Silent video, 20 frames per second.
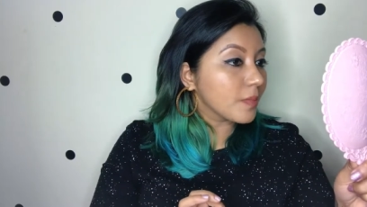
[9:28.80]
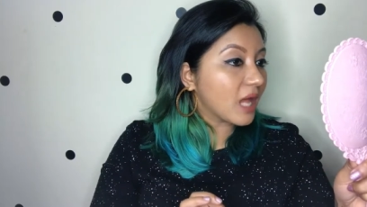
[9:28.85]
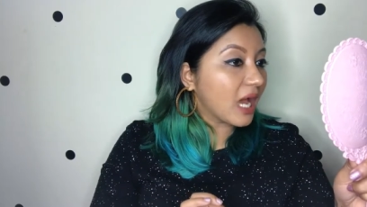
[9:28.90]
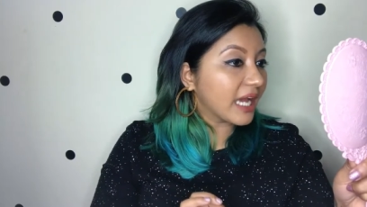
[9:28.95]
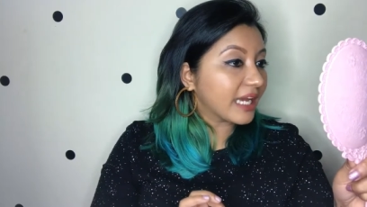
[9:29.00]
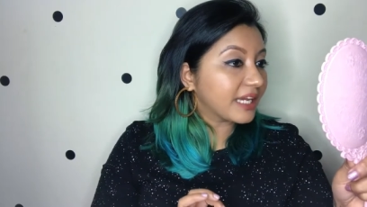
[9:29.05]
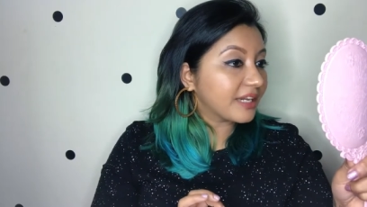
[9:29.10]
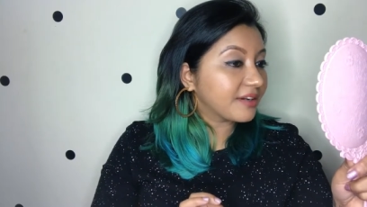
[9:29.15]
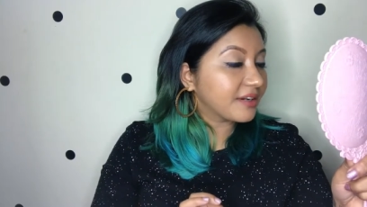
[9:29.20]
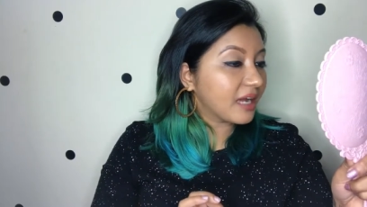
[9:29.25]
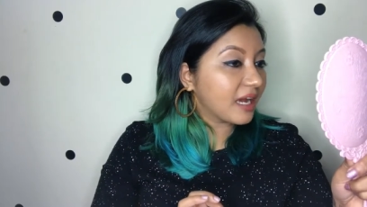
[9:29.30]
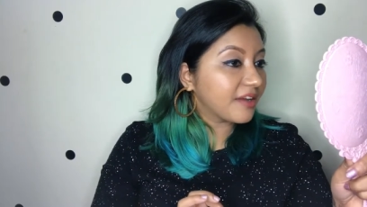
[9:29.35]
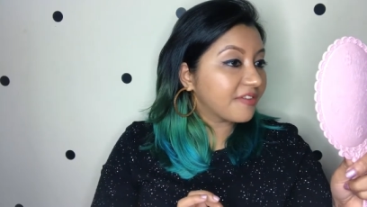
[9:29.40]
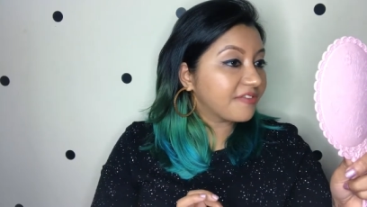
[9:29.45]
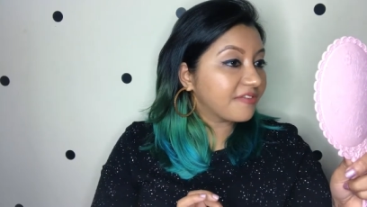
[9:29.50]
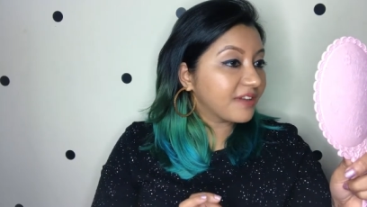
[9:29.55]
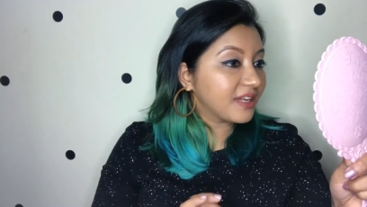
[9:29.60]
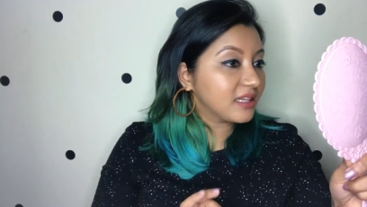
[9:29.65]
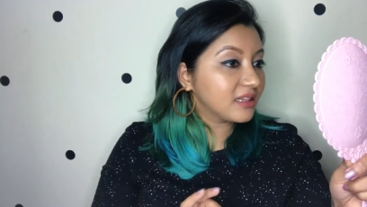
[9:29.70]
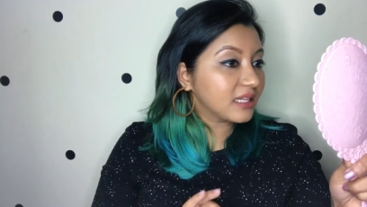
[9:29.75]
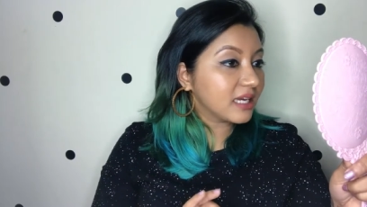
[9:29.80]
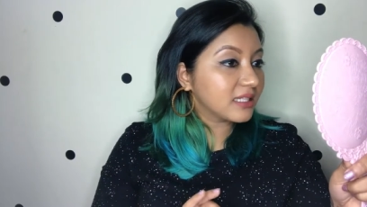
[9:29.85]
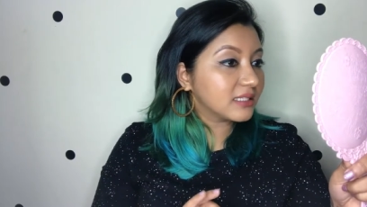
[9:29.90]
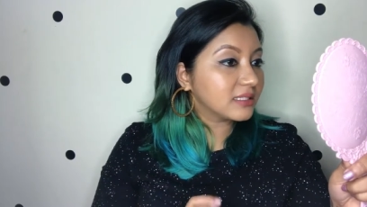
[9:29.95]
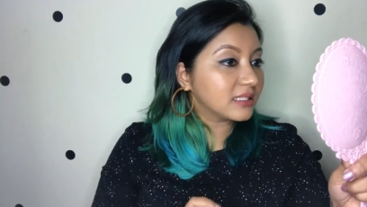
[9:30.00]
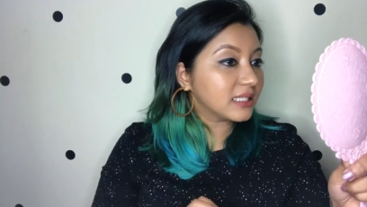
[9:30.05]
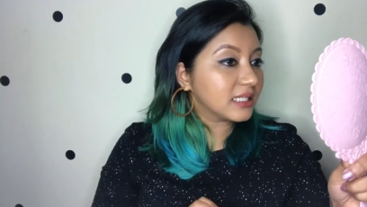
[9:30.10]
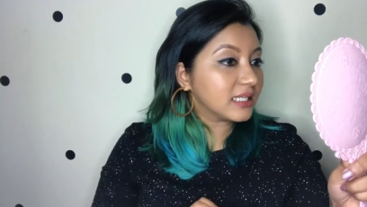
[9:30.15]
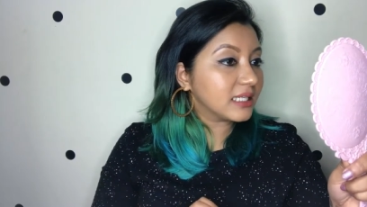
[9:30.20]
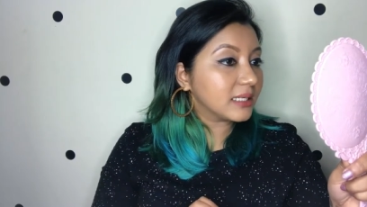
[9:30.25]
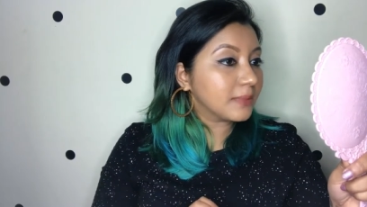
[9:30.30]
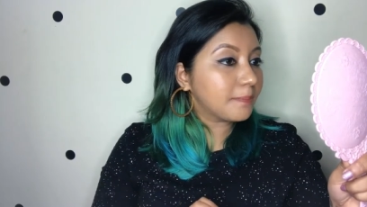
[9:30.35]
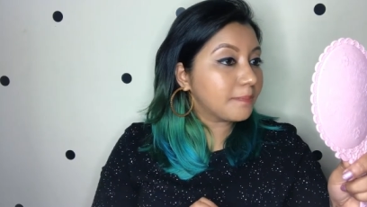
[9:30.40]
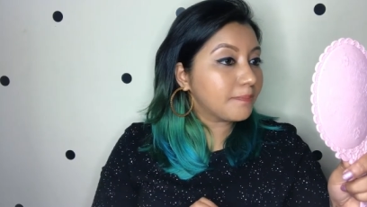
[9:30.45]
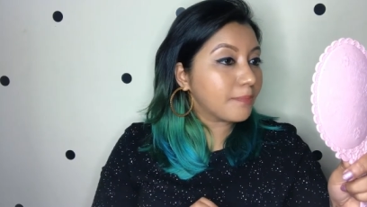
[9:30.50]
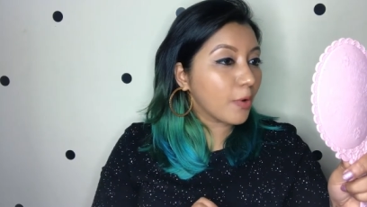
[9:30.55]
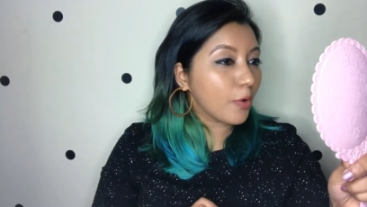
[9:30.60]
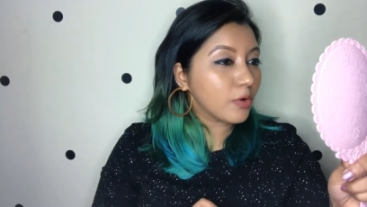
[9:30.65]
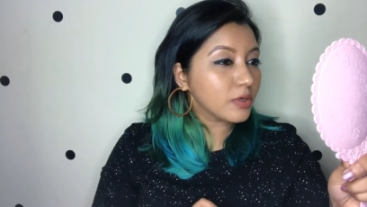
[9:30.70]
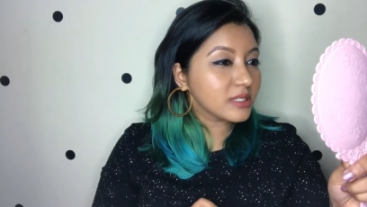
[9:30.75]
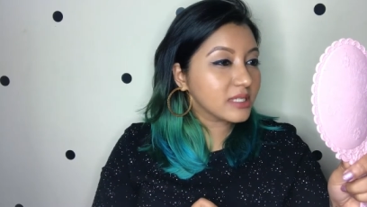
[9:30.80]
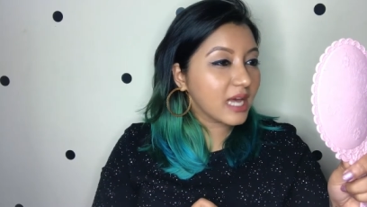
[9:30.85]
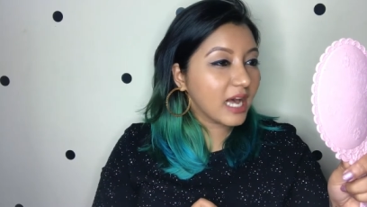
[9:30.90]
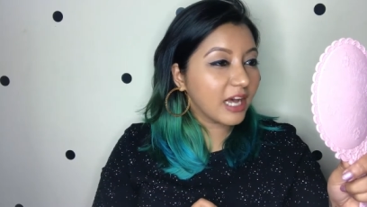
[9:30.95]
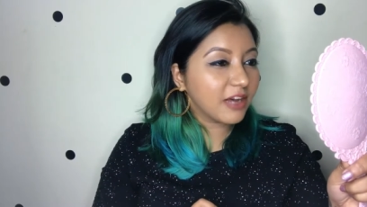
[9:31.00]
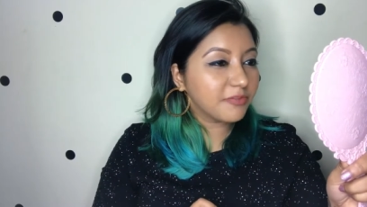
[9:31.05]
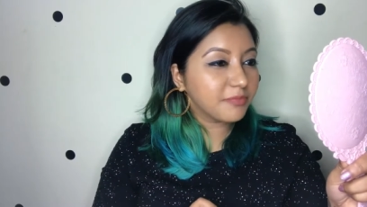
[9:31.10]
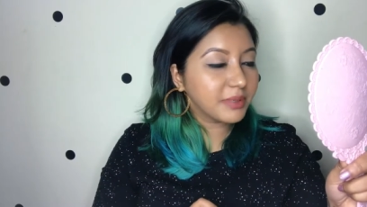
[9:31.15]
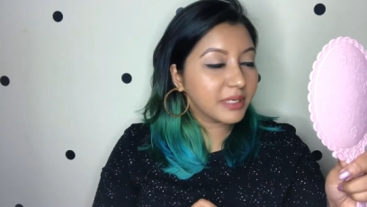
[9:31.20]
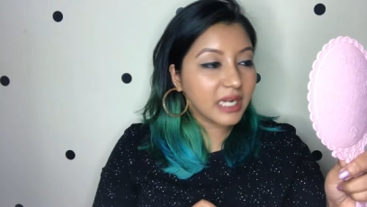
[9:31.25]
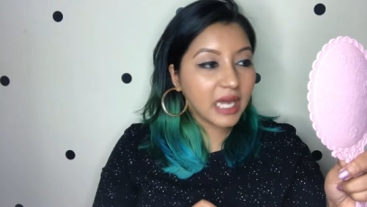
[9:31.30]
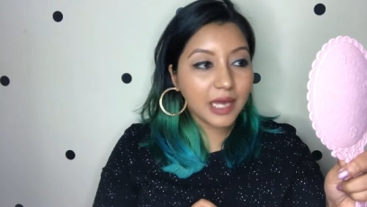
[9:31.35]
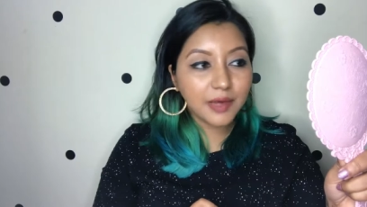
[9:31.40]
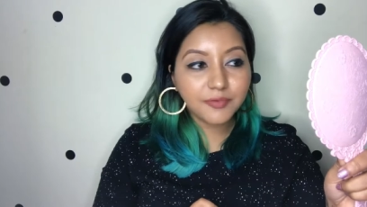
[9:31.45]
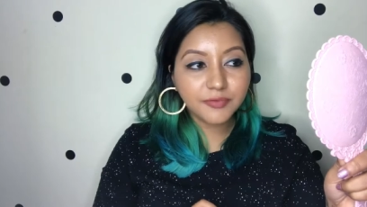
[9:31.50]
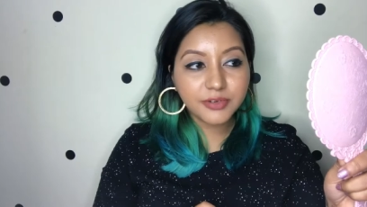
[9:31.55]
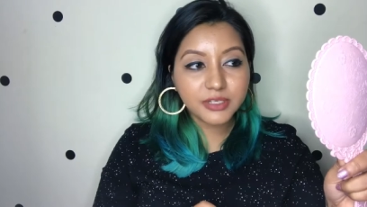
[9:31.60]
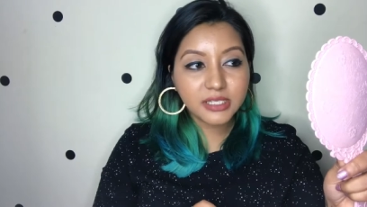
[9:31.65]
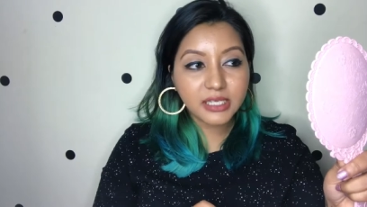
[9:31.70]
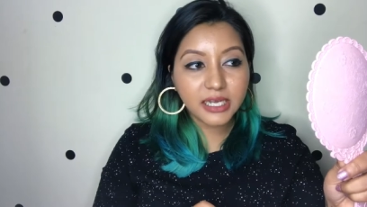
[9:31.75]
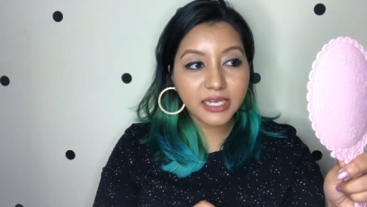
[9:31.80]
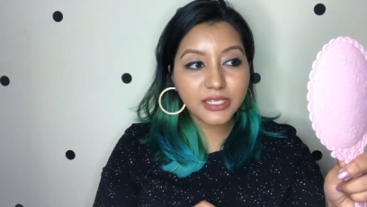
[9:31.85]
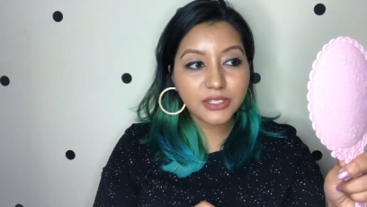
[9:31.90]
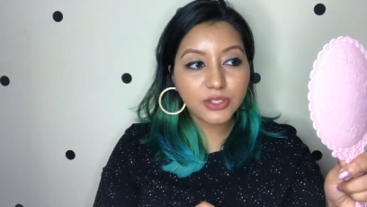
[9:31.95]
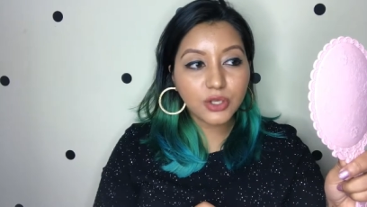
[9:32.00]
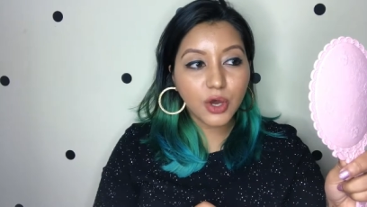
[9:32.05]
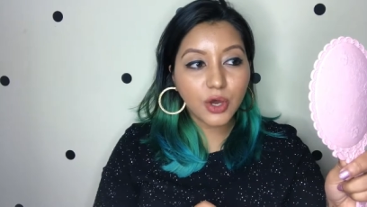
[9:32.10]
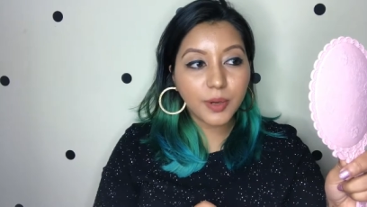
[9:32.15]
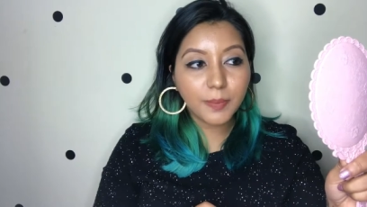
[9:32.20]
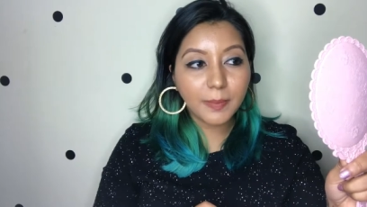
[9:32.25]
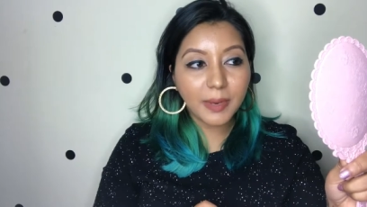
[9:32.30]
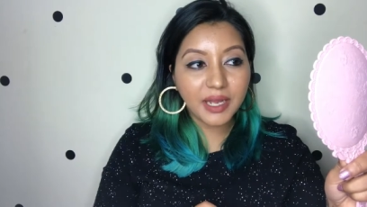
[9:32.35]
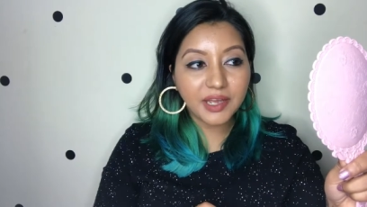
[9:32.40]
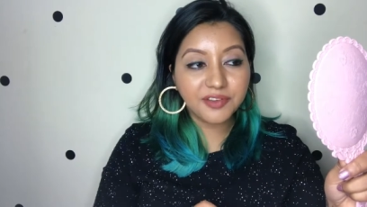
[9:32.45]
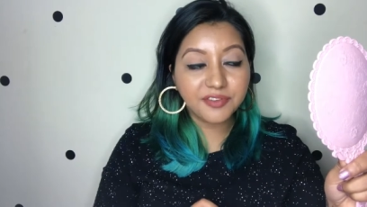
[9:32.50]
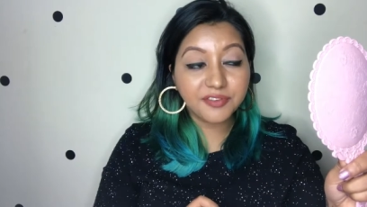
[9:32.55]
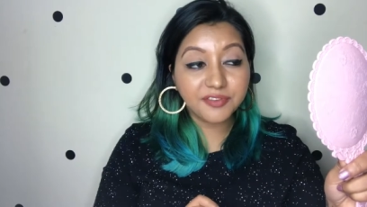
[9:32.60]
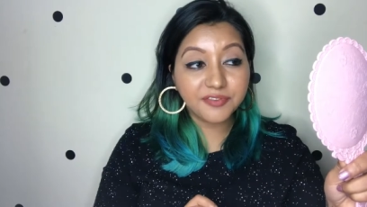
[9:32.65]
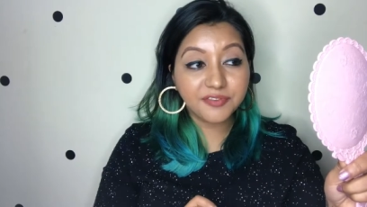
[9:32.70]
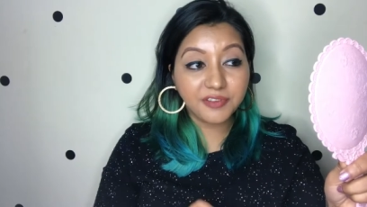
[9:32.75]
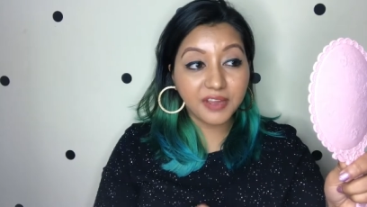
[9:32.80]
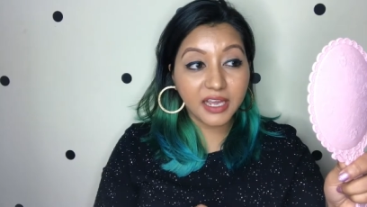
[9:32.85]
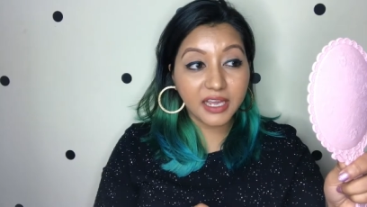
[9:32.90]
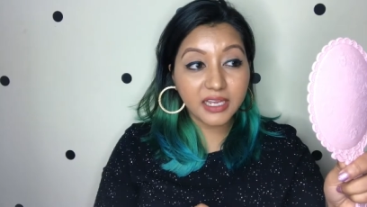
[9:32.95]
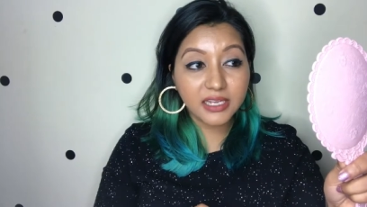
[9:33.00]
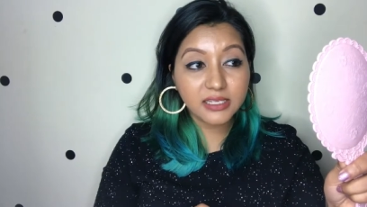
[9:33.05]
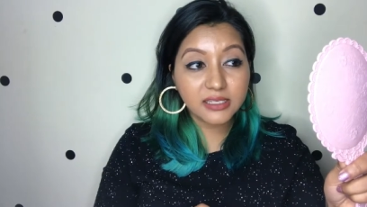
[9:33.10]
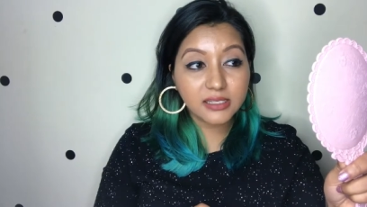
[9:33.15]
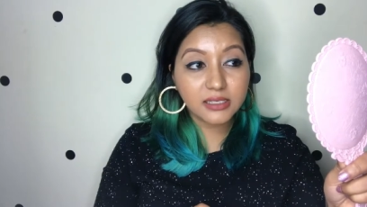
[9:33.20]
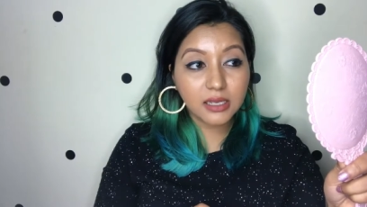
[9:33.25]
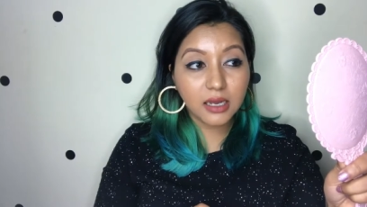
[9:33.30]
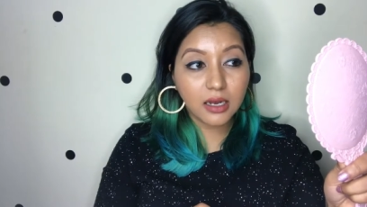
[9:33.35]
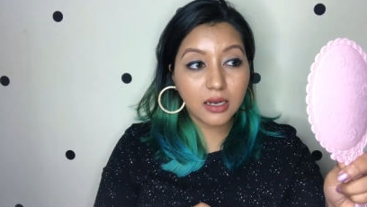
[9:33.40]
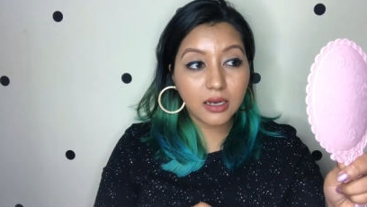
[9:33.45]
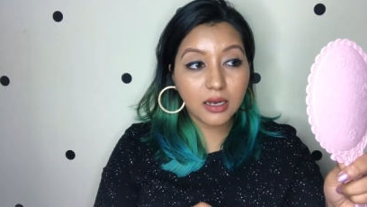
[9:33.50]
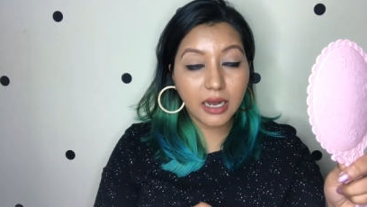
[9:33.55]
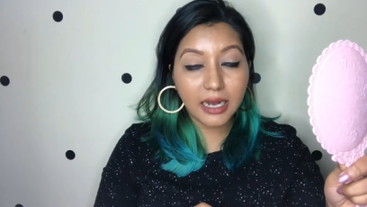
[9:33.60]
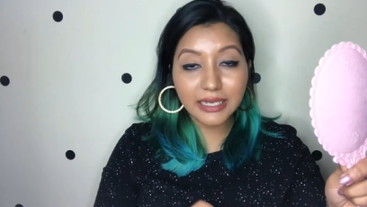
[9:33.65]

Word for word: I can I feel that the pores have been emphasized on my face uh,